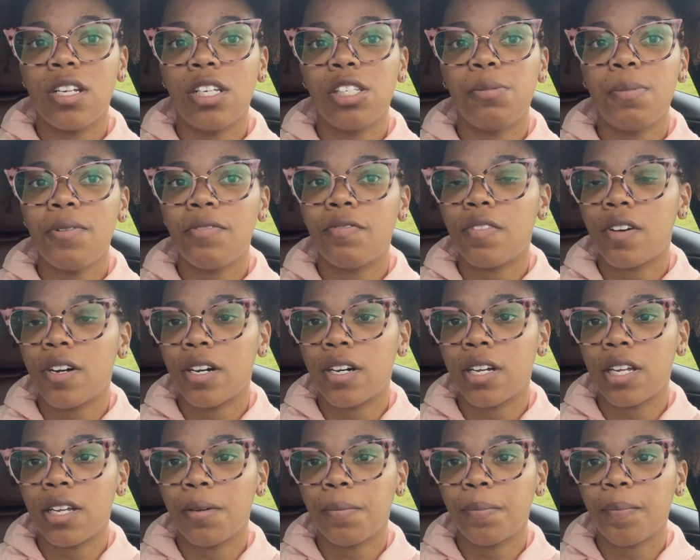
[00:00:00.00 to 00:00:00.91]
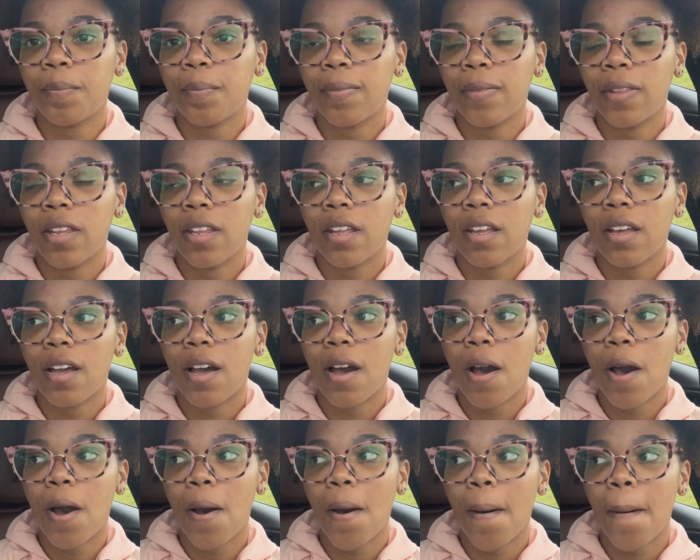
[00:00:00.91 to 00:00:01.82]
It's been fun.
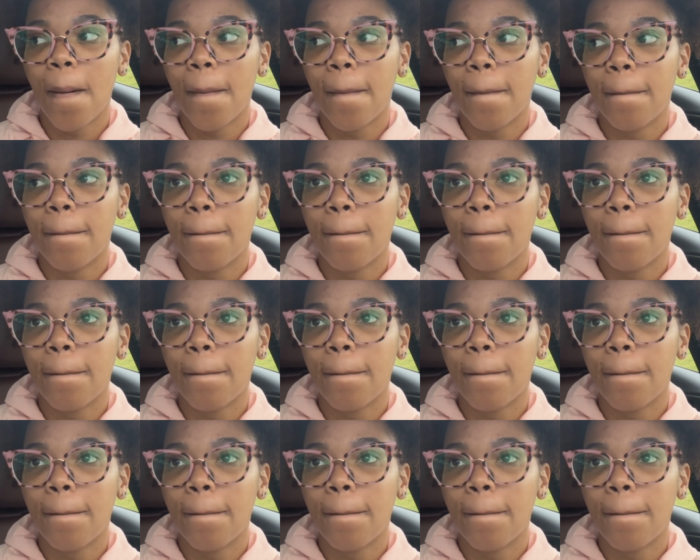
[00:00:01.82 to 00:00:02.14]
Yeah.